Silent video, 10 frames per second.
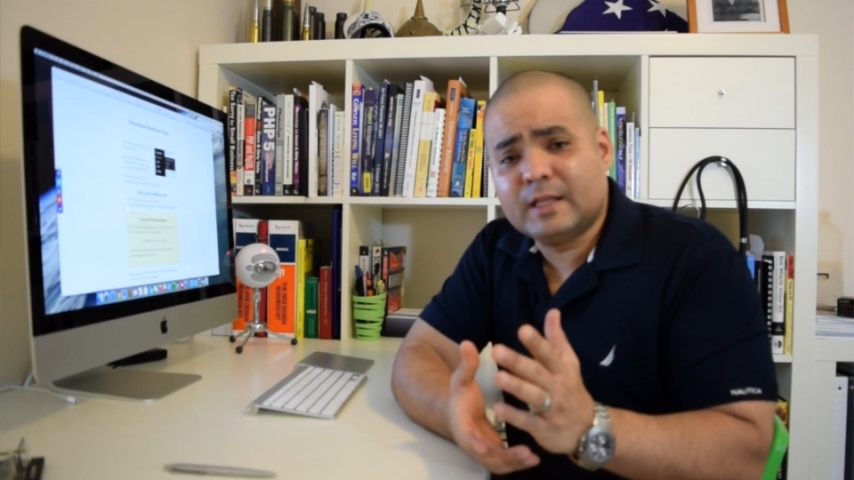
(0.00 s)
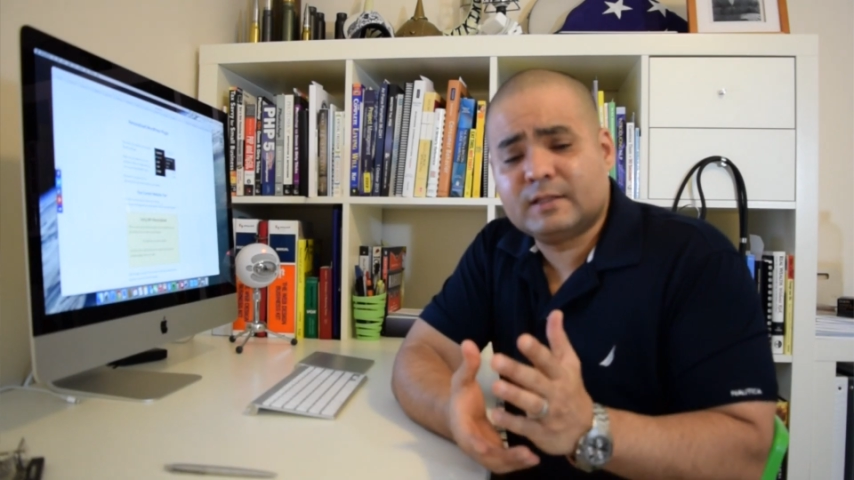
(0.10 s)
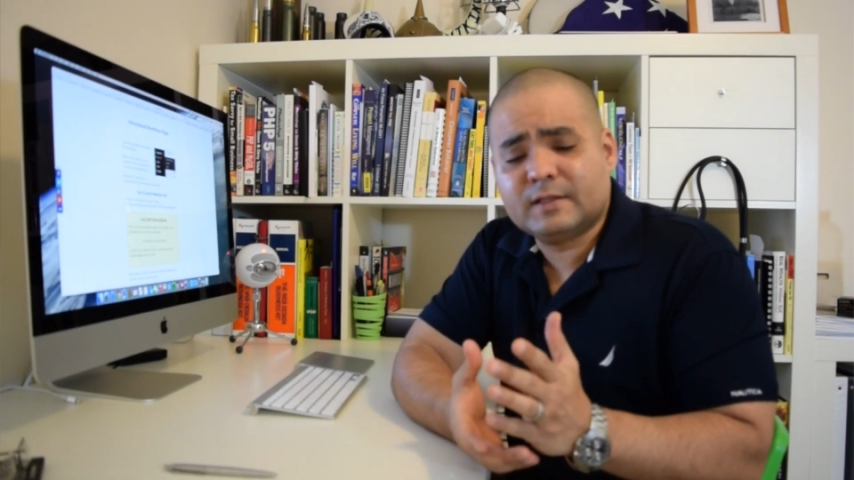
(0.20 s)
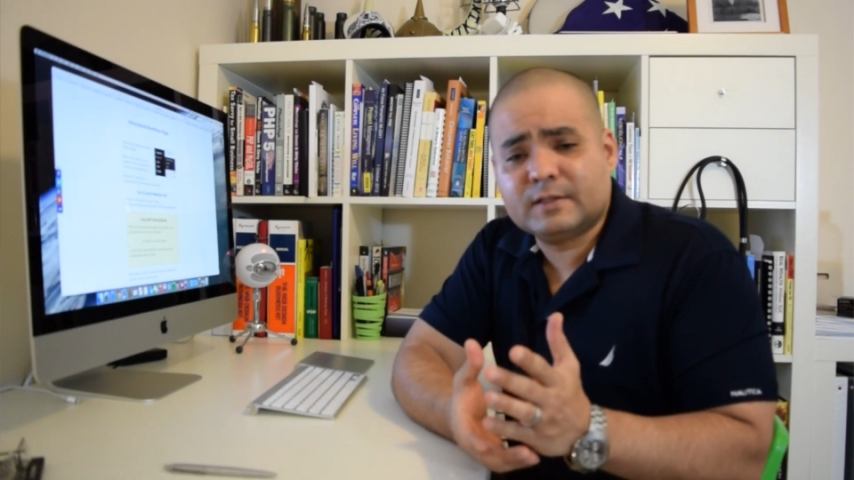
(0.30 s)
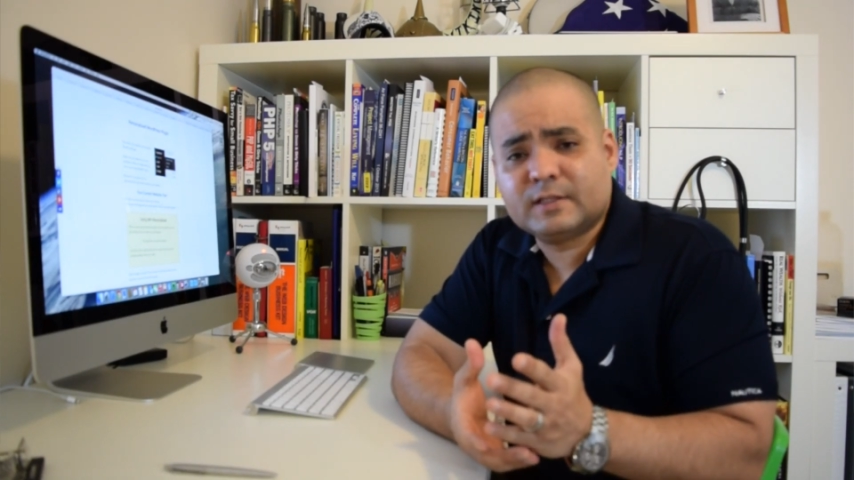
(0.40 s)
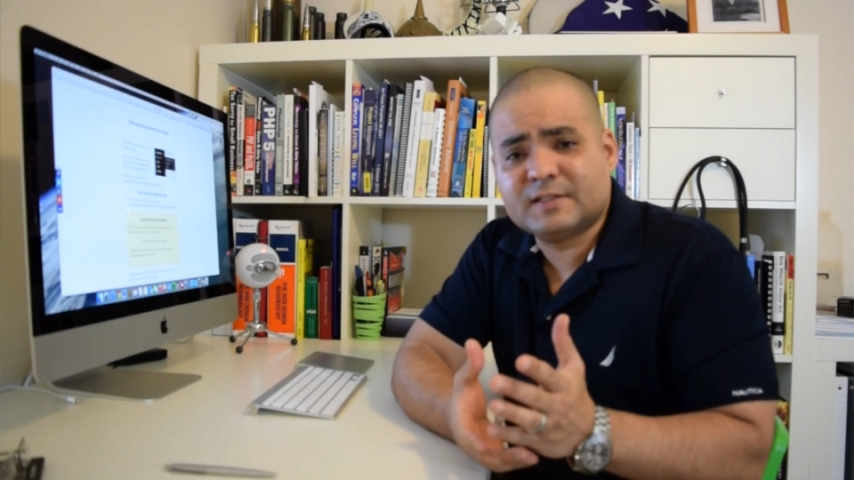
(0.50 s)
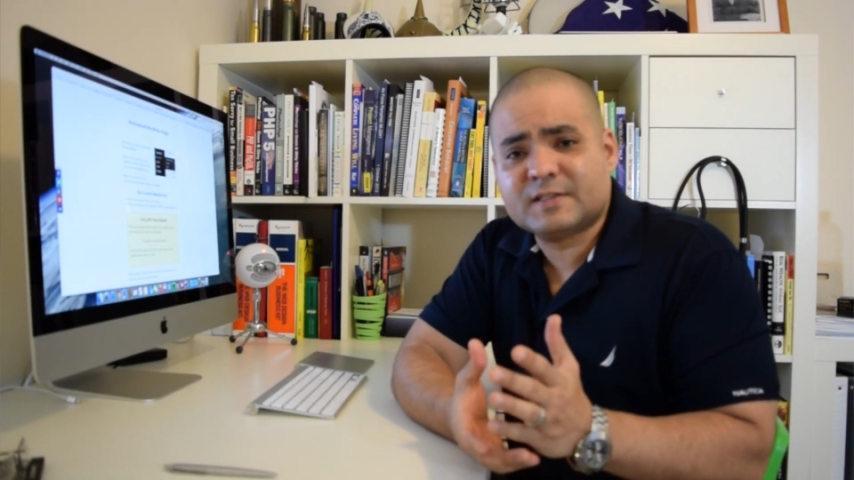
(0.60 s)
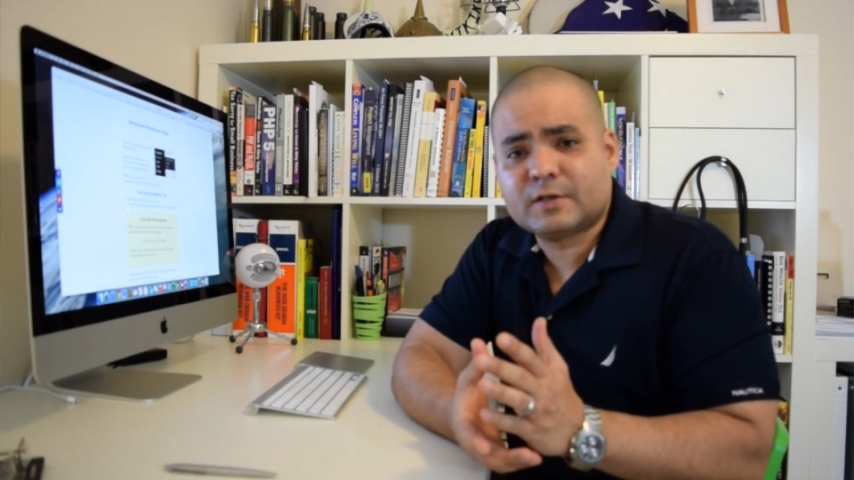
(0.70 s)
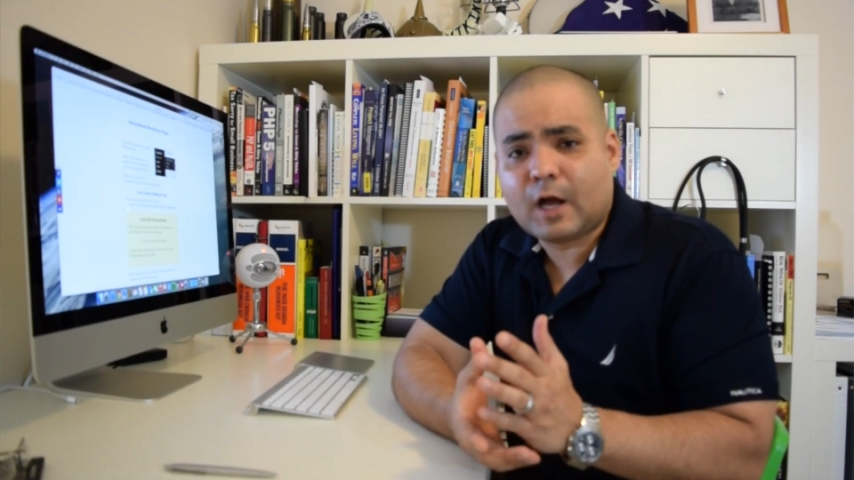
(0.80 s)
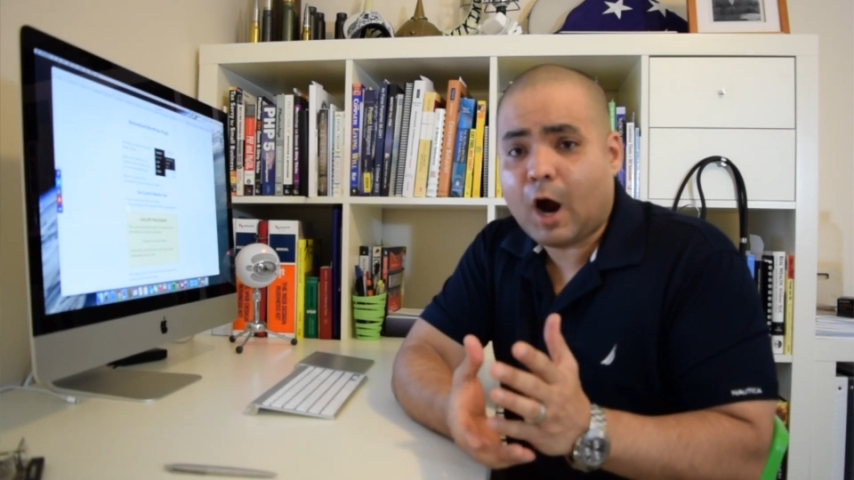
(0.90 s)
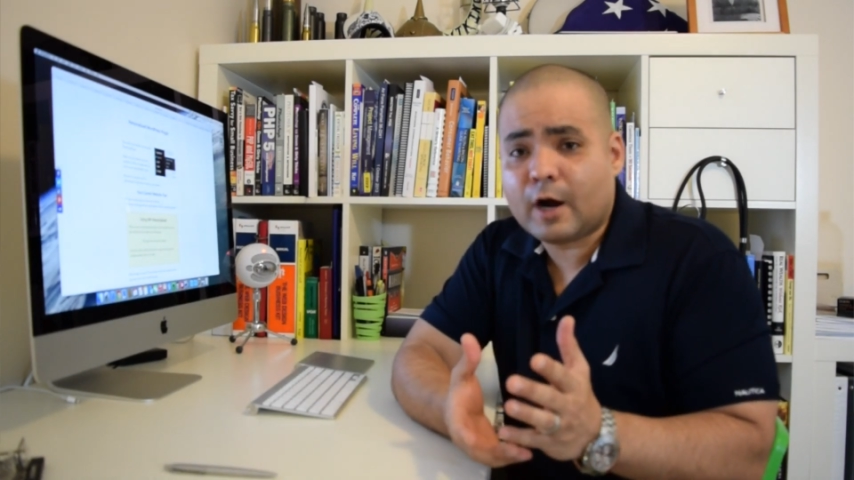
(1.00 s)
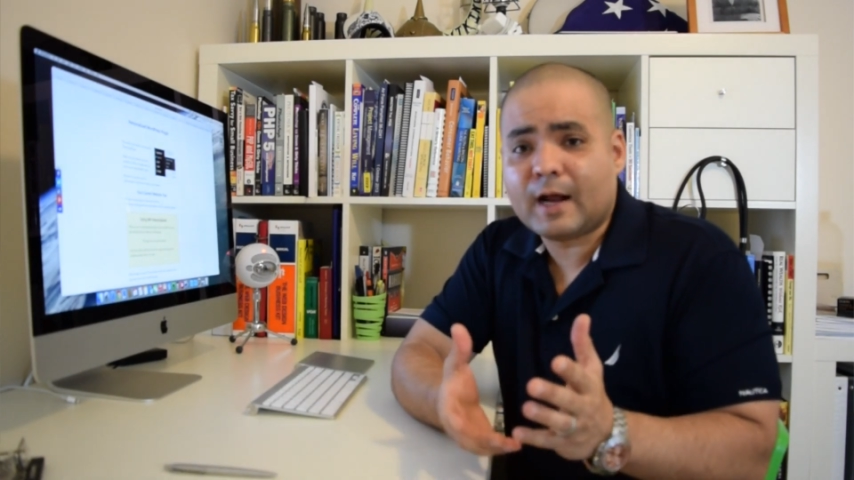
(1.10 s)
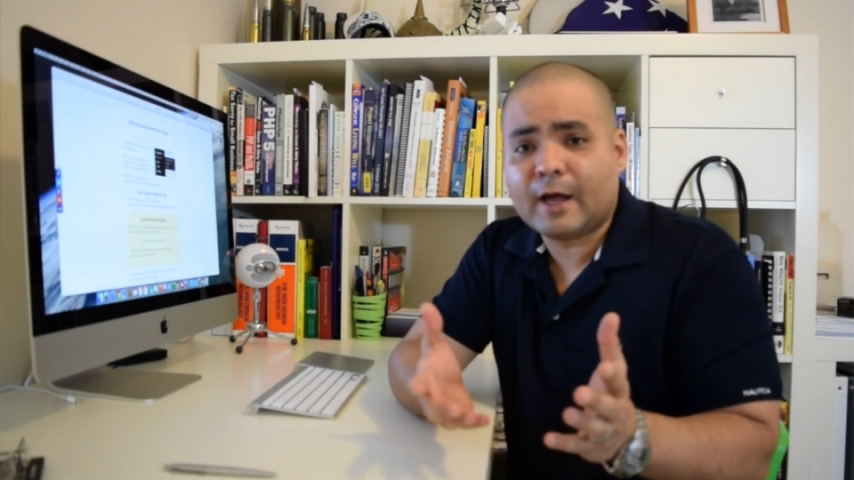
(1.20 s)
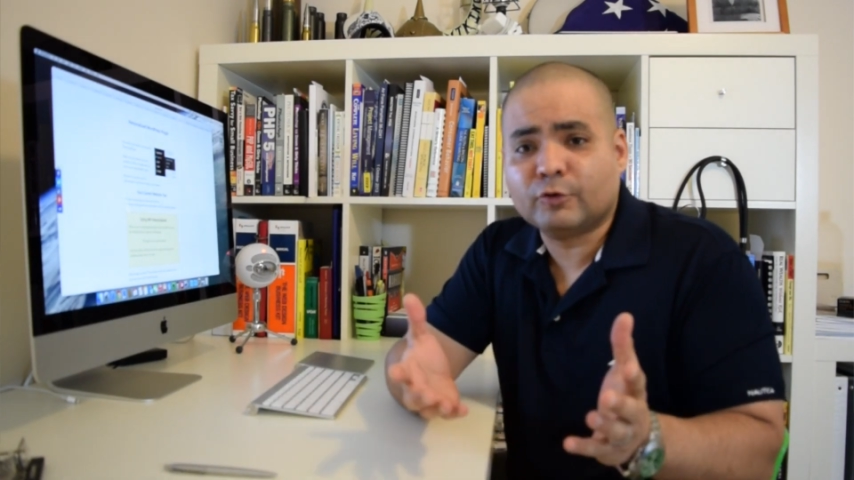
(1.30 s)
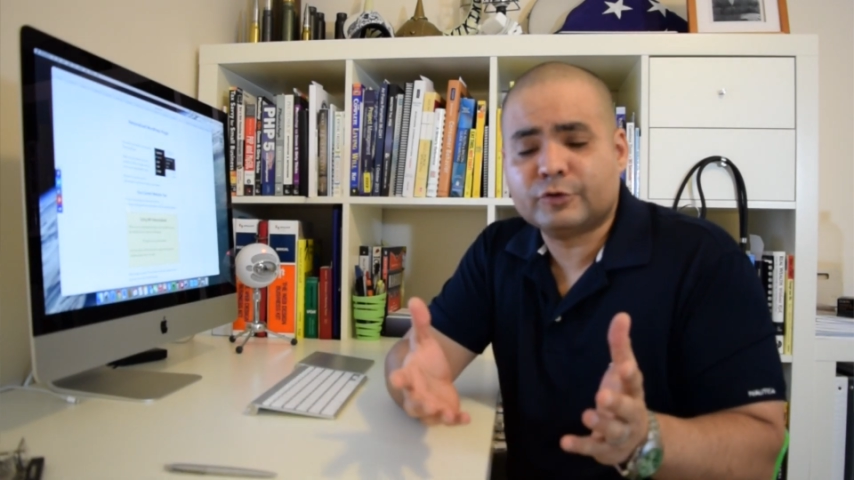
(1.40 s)
This is hard,
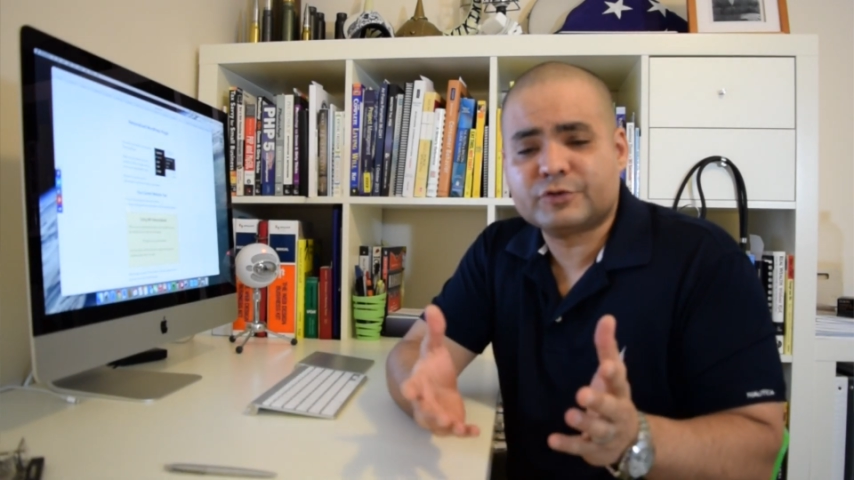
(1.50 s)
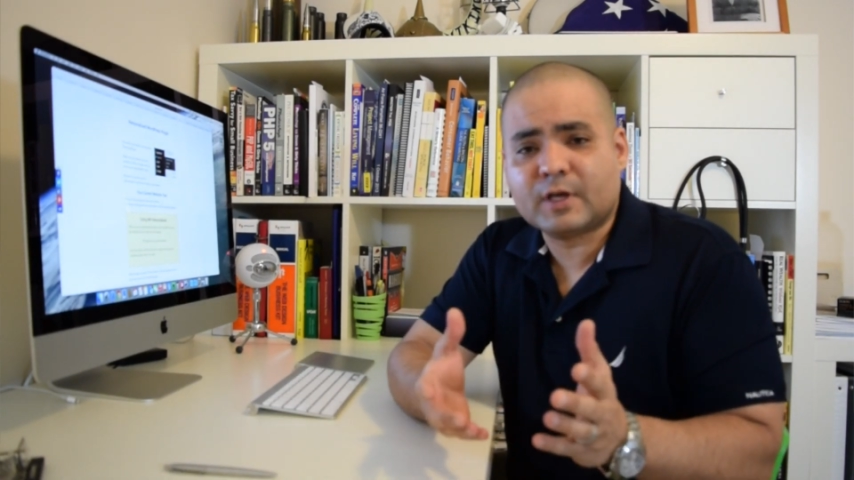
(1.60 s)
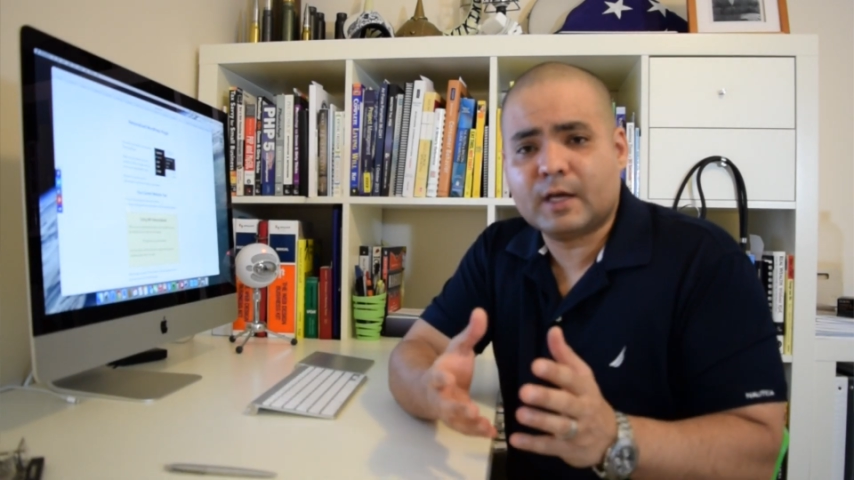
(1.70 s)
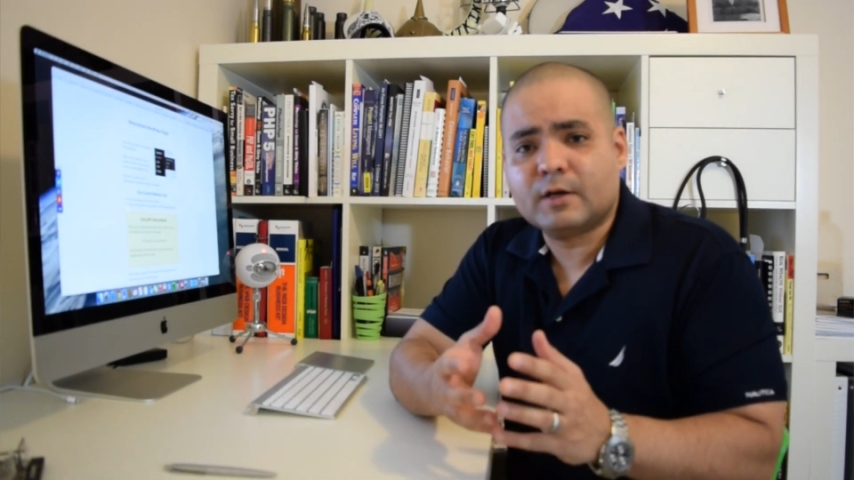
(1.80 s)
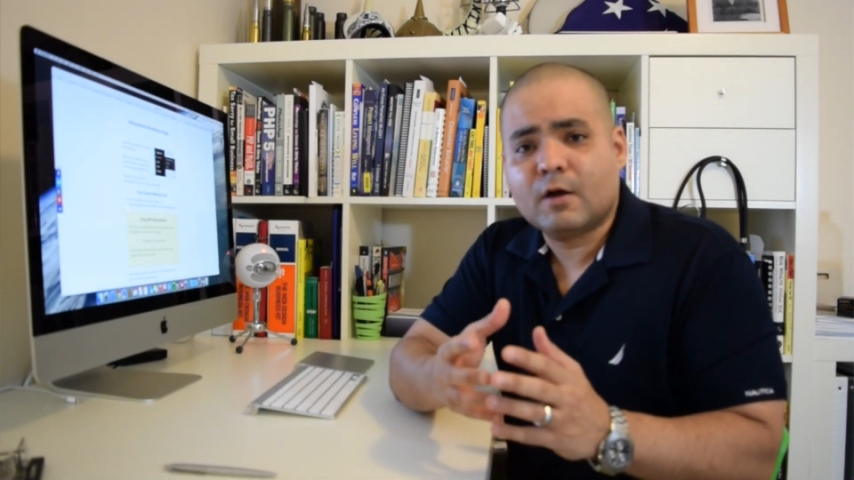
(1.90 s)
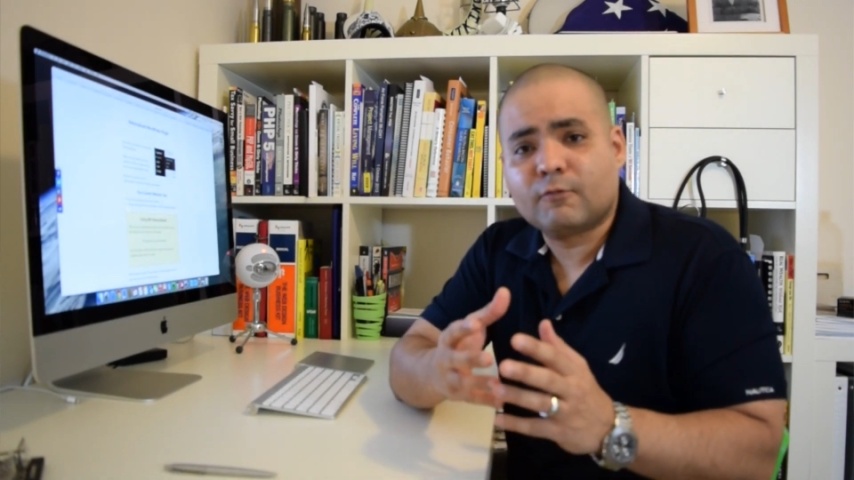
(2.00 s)
I understand,